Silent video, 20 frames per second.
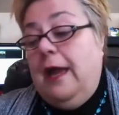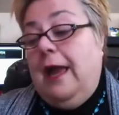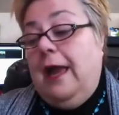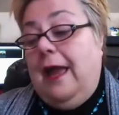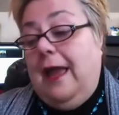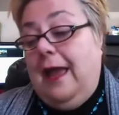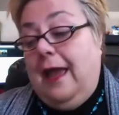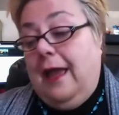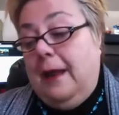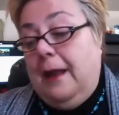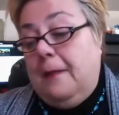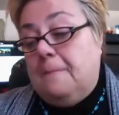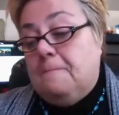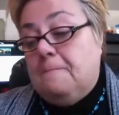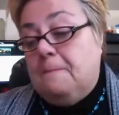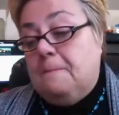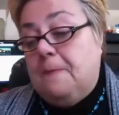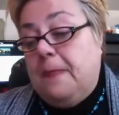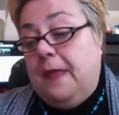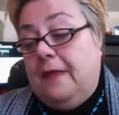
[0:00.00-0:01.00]

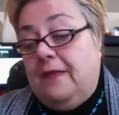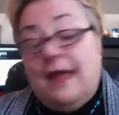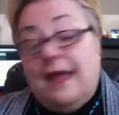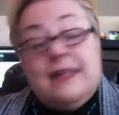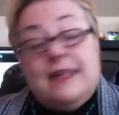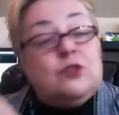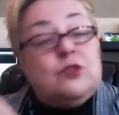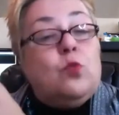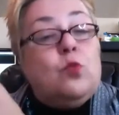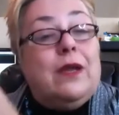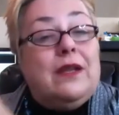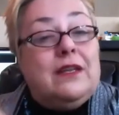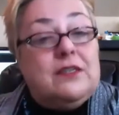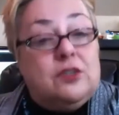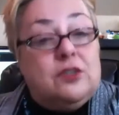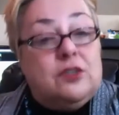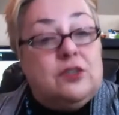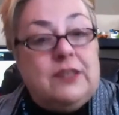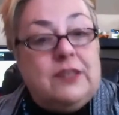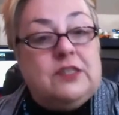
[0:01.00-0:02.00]
and and that's when a
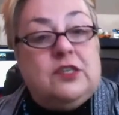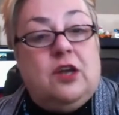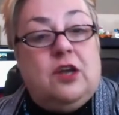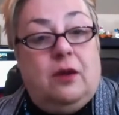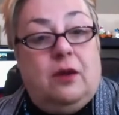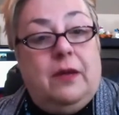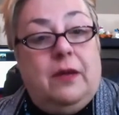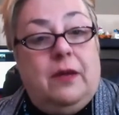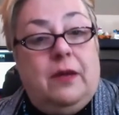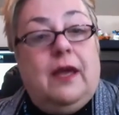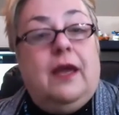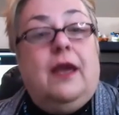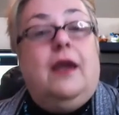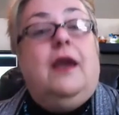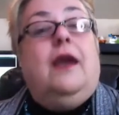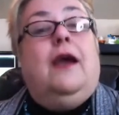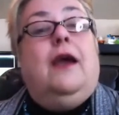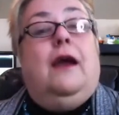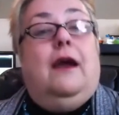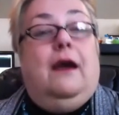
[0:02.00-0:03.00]
Swiss Army
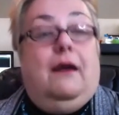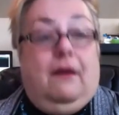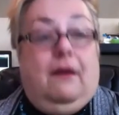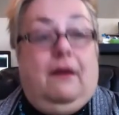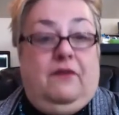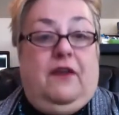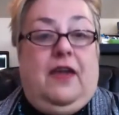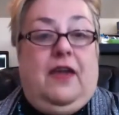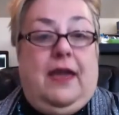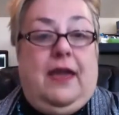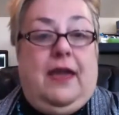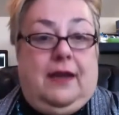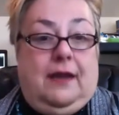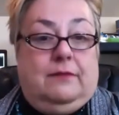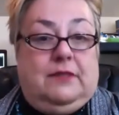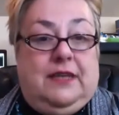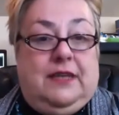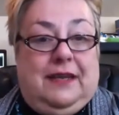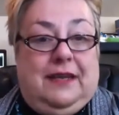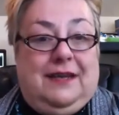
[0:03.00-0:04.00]
VA
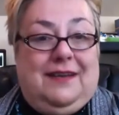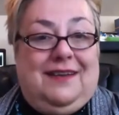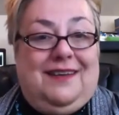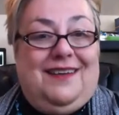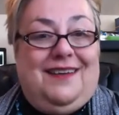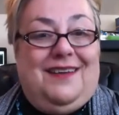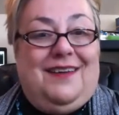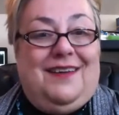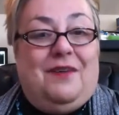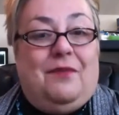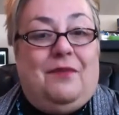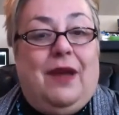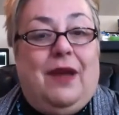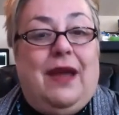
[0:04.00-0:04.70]
comes in, mm-hmm.